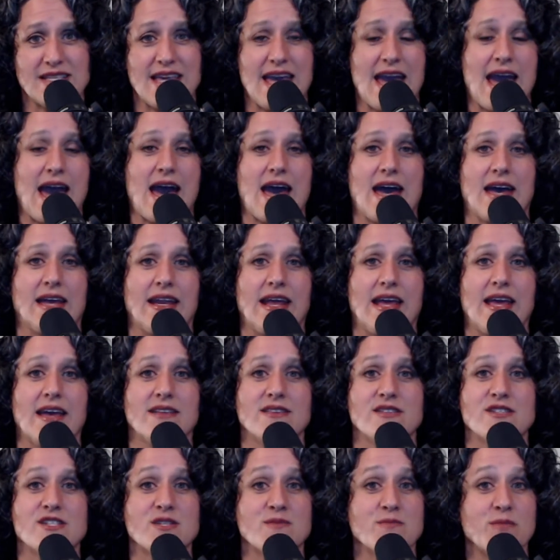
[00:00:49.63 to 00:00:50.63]
Cat
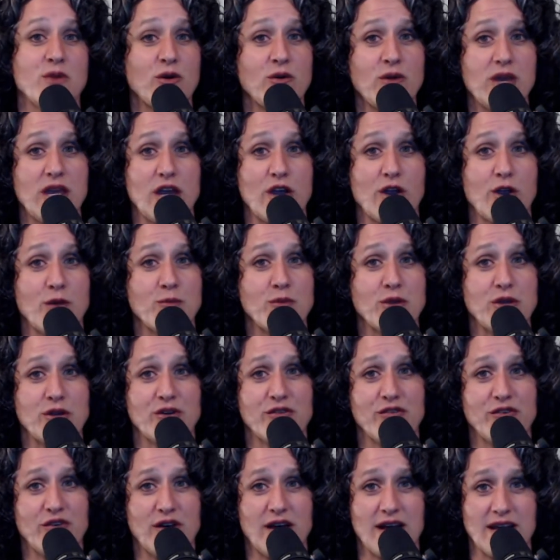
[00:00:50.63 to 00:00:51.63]
and Smokey, our
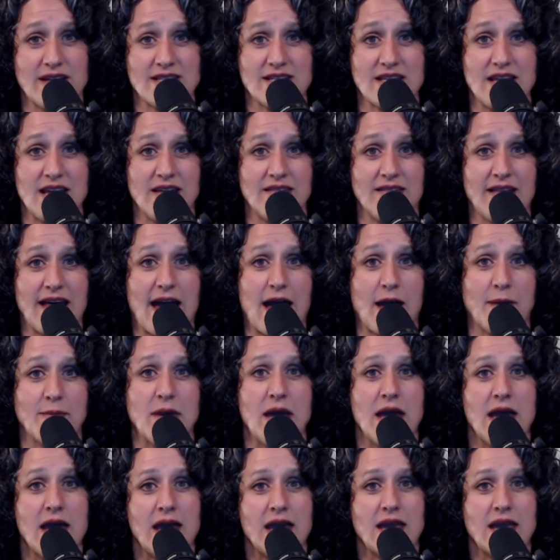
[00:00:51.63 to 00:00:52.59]
beautiful husky lab,